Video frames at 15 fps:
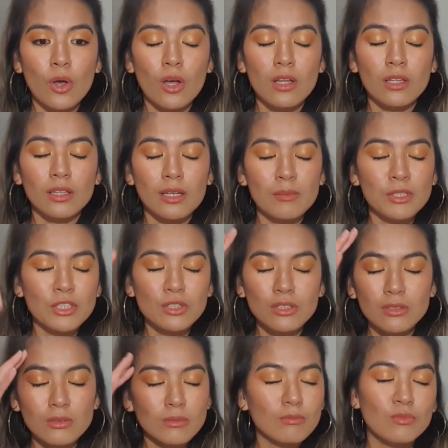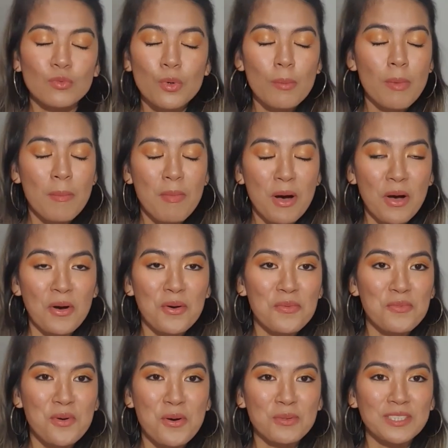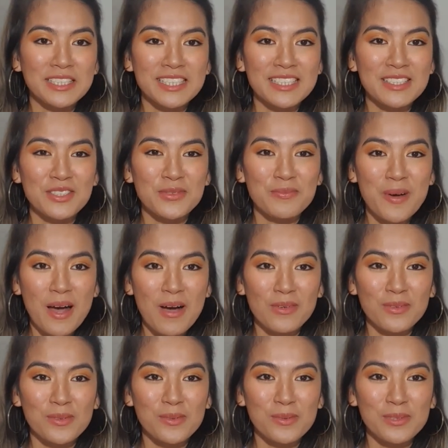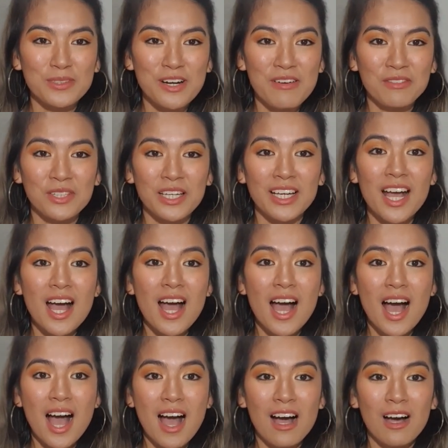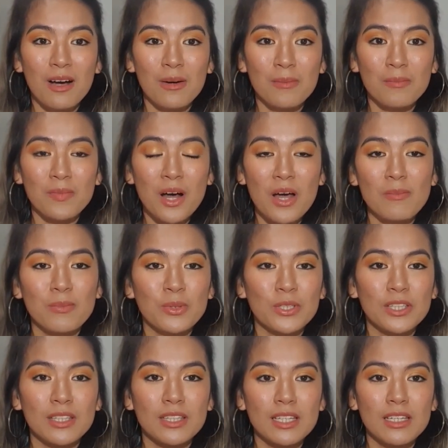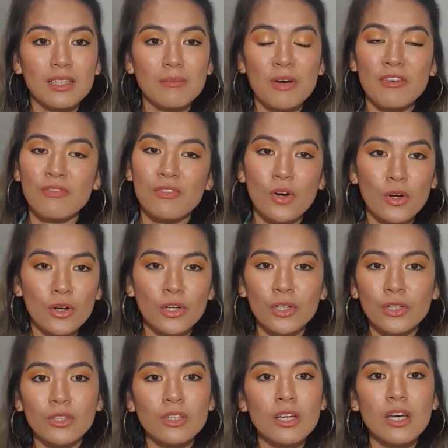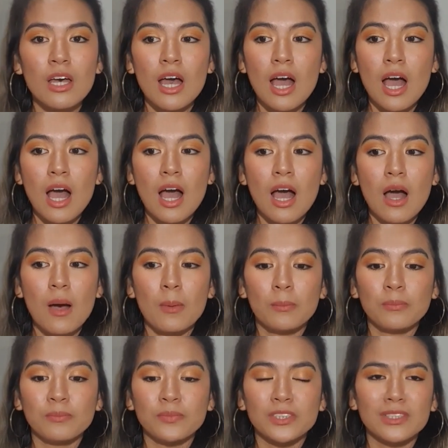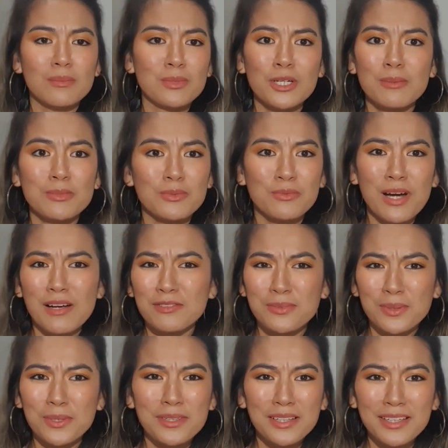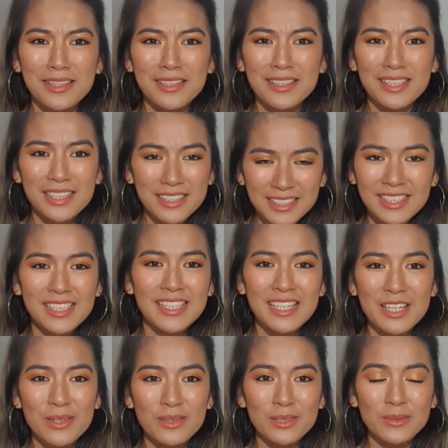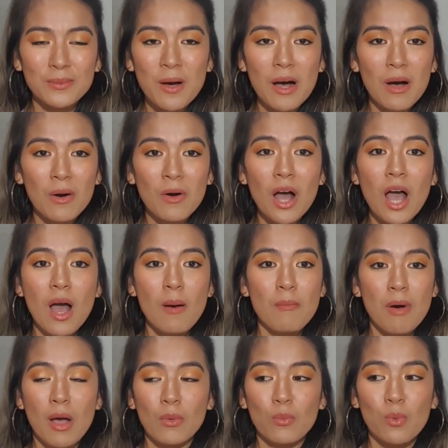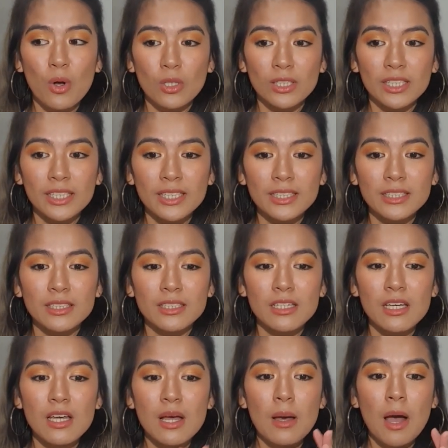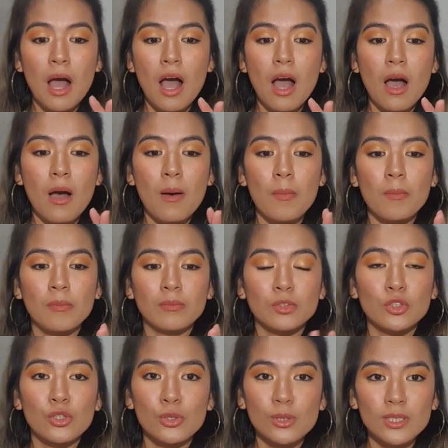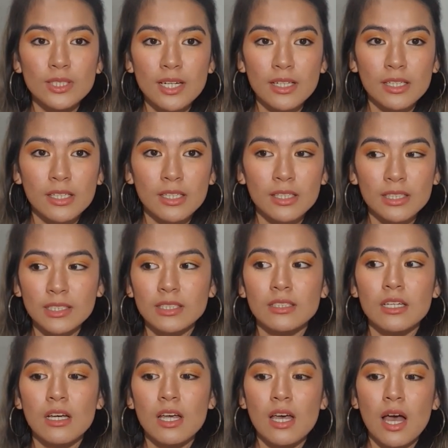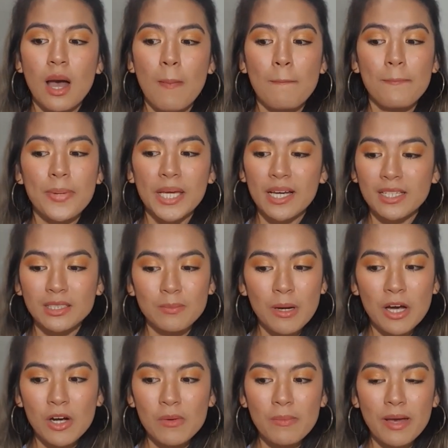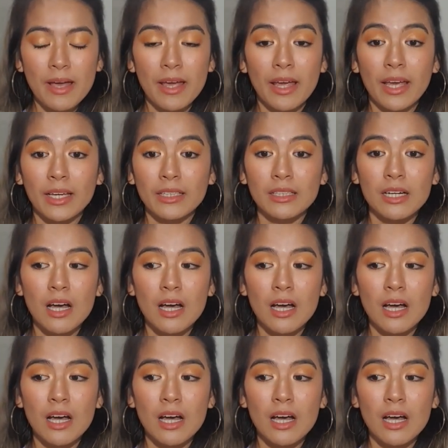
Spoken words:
let me just remember what was in this bag when we were traveling. I put my phone, sometimes Raf's phone is in here as well, my wallet, 2 sunnies, a big ass power bank,